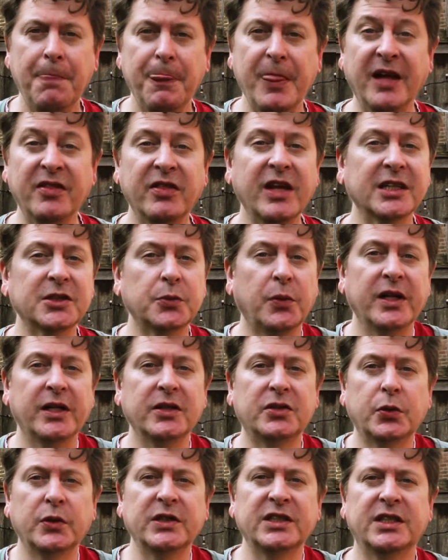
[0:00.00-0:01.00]
And that's where the
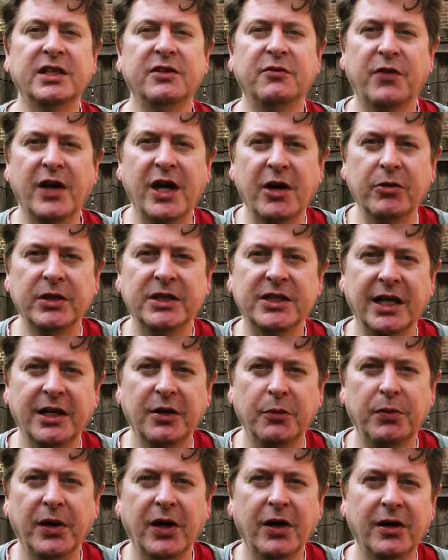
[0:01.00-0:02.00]
twisted fairy
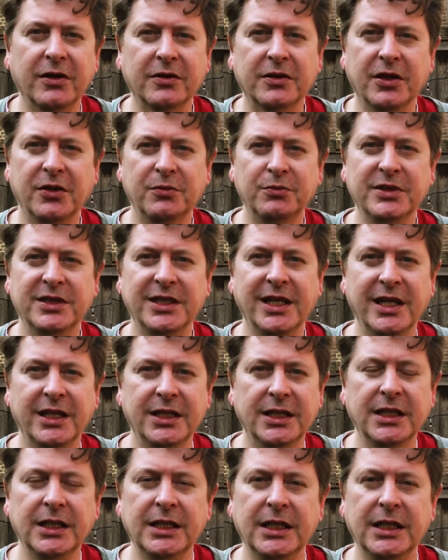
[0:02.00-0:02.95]
tale part comes in.